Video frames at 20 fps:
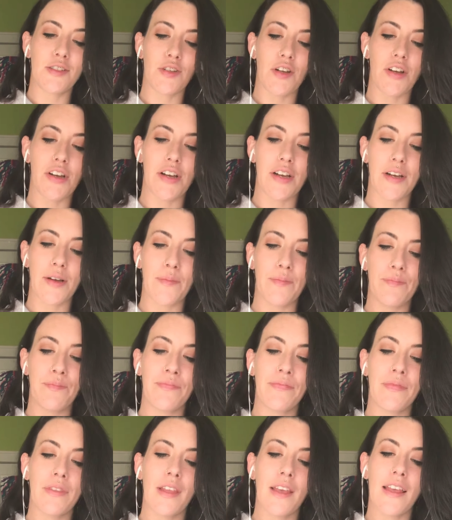truck.
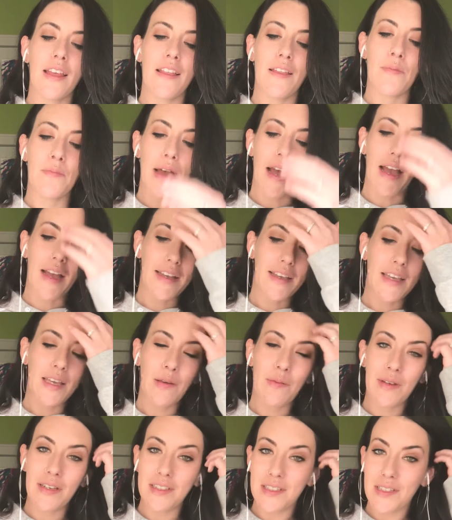Back he
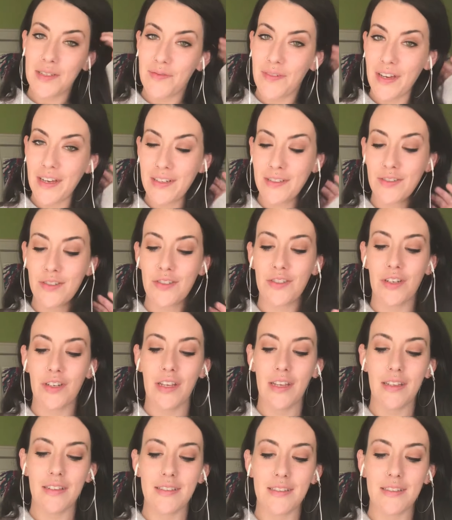went to Vine Street.